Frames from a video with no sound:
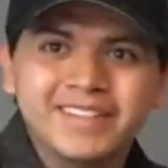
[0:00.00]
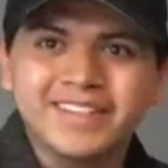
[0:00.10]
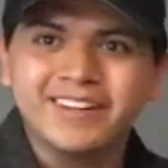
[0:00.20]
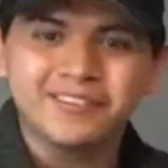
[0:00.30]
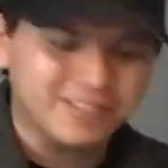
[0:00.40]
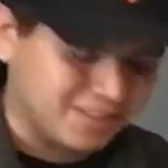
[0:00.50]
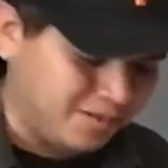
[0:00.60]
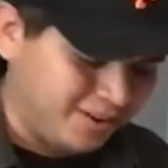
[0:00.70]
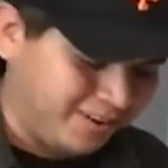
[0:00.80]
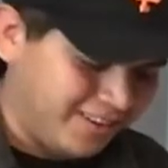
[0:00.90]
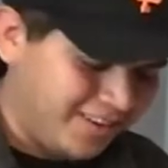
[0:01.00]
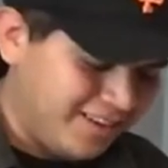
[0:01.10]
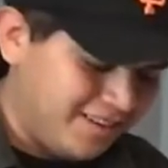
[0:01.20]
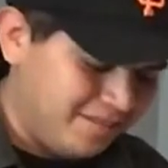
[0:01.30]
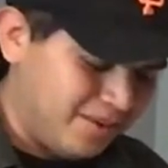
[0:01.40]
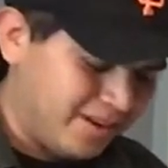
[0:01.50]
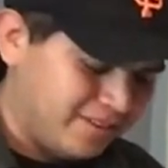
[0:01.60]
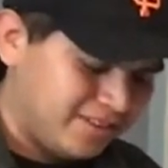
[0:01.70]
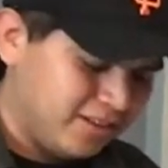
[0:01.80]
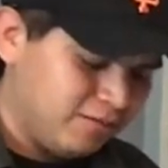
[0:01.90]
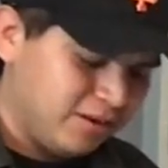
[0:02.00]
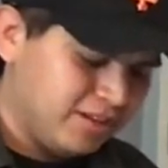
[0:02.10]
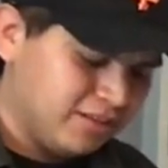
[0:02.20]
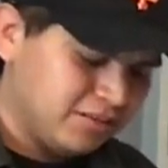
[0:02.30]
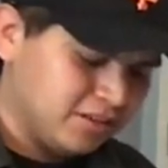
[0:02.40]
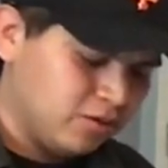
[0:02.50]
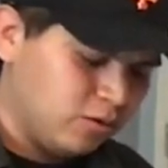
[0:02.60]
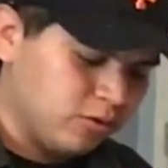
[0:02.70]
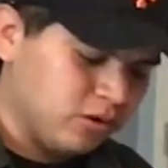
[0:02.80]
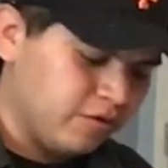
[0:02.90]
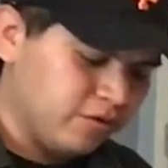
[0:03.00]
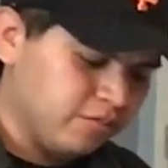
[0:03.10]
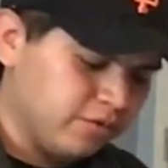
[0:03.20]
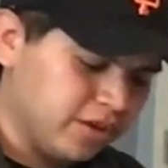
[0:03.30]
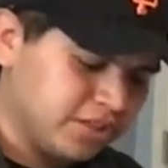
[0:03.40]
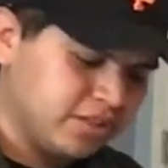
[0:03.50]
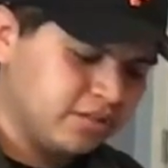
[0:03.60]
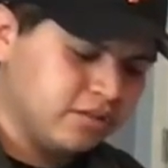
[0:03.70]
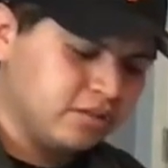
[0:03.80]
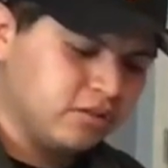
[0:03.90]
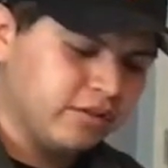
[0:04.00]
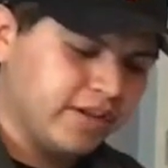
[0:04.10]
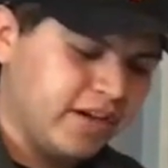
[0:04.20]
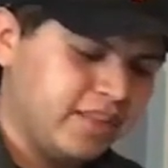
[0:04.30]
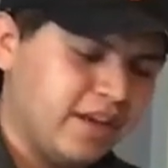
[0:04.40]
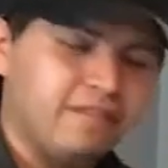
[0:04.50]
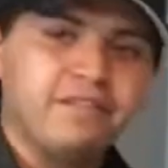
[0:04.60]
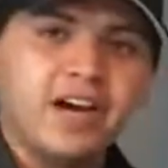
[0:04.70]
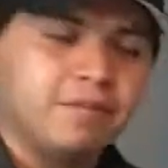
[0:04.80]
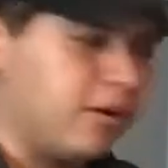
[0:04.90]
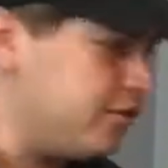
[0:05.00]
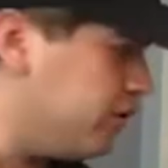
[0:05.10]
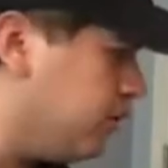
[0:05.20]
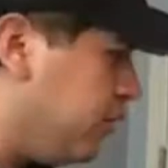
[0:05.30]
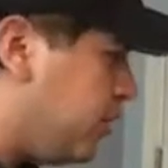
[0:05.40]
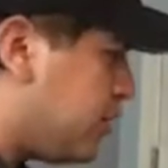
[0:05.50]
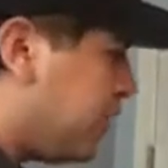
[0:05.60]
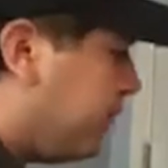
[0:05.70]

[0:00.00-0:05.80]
here, they're small. But you want to use the corner of your brush. So again, that fine part of your brush,